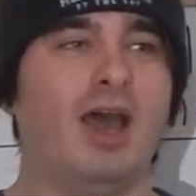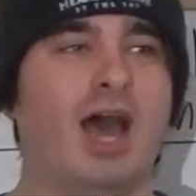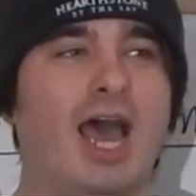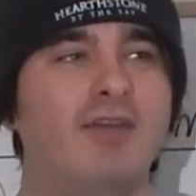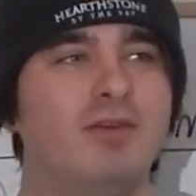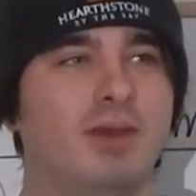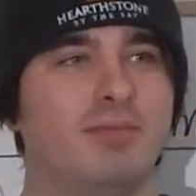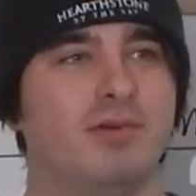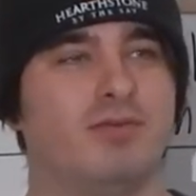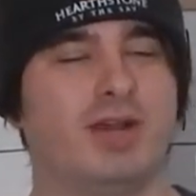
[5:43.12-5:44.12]
I
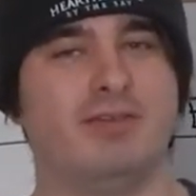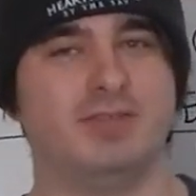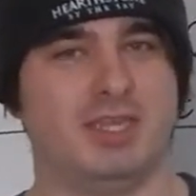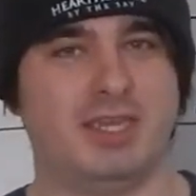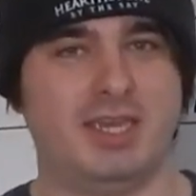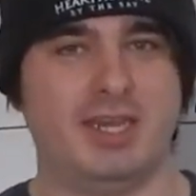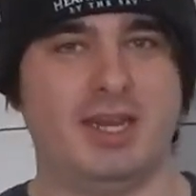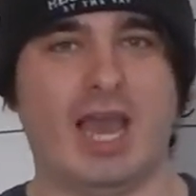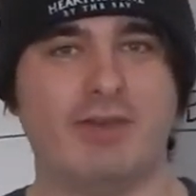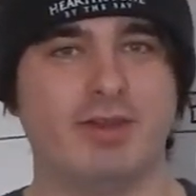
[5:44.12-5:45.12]
remember when I was a kid,
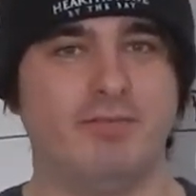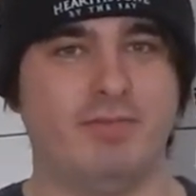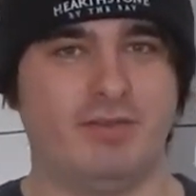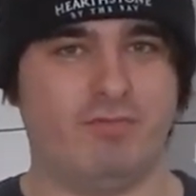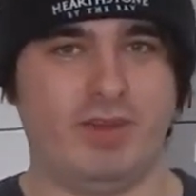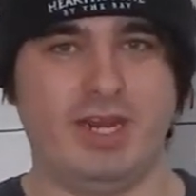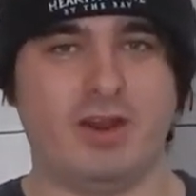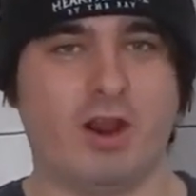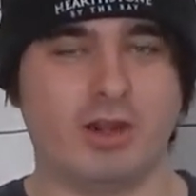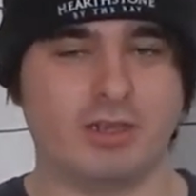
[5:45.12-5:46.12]
I would read
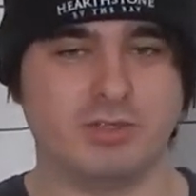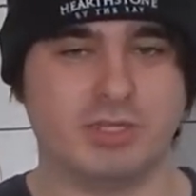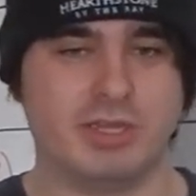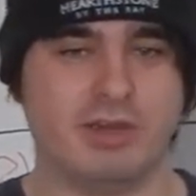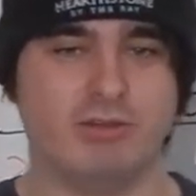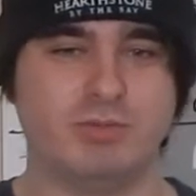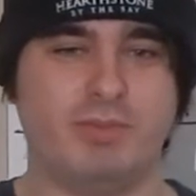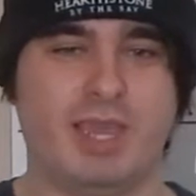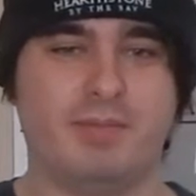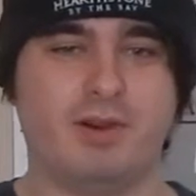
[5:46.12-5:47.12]
articles in the
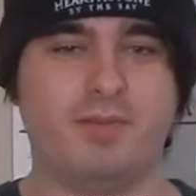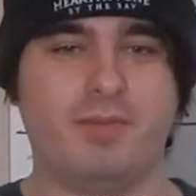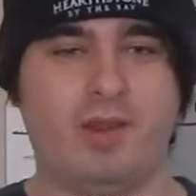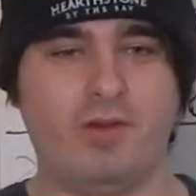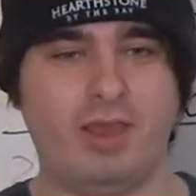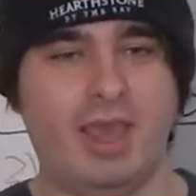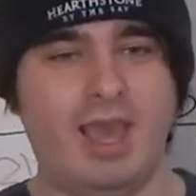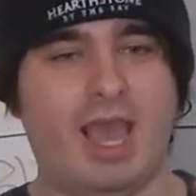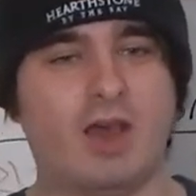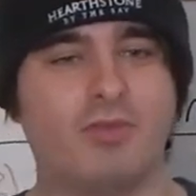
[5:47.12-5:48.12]
newspaper about
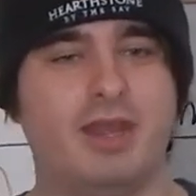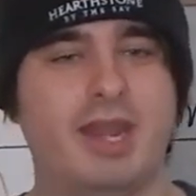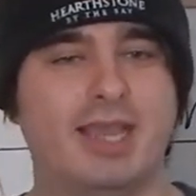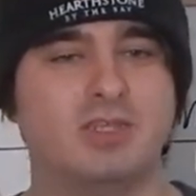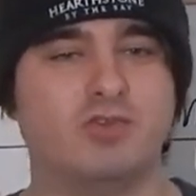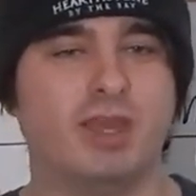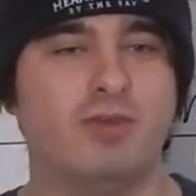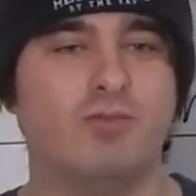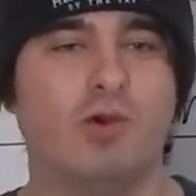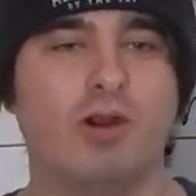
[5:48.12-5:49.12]
how the next
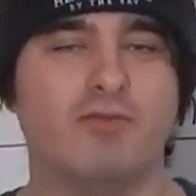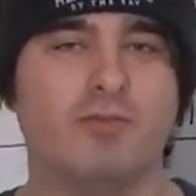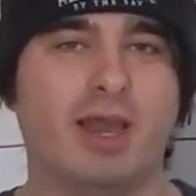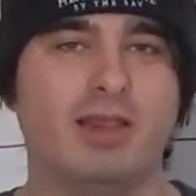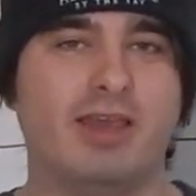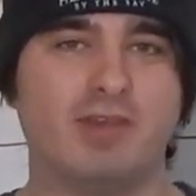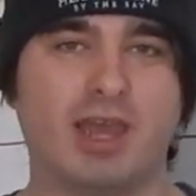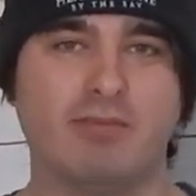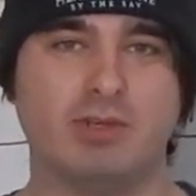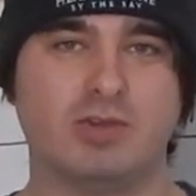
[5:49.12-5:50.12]
great war of my
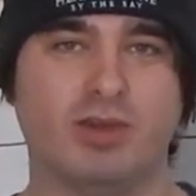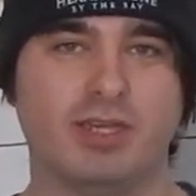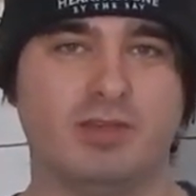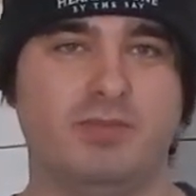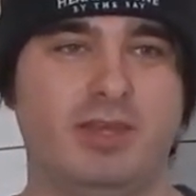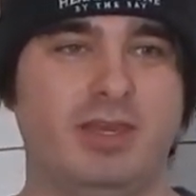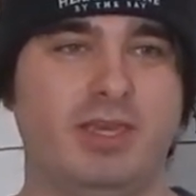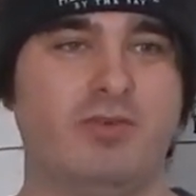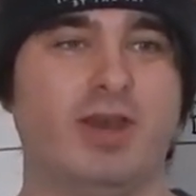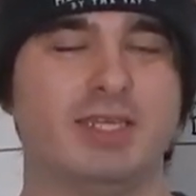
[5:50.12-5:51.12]
lifetime was going to be the
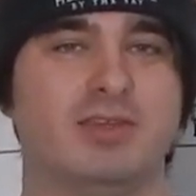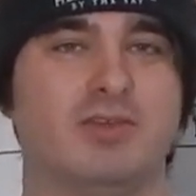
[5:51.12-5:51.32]
U.S.